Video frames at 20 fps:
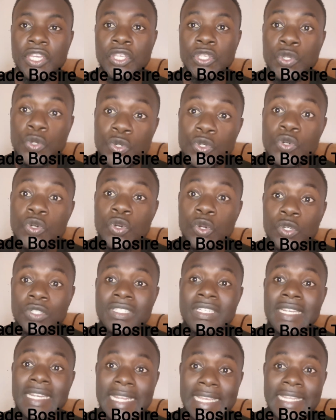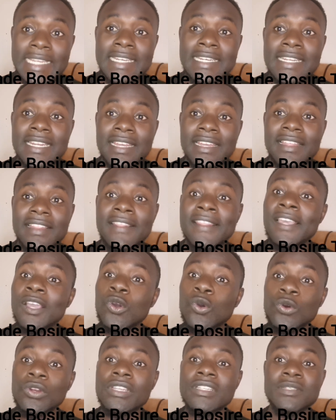You do not need the
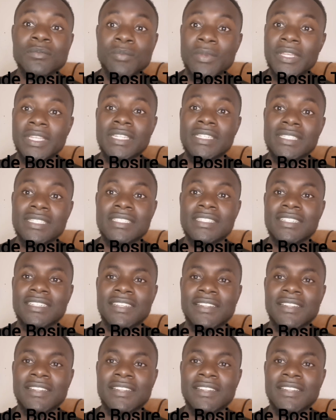Holy Spirit,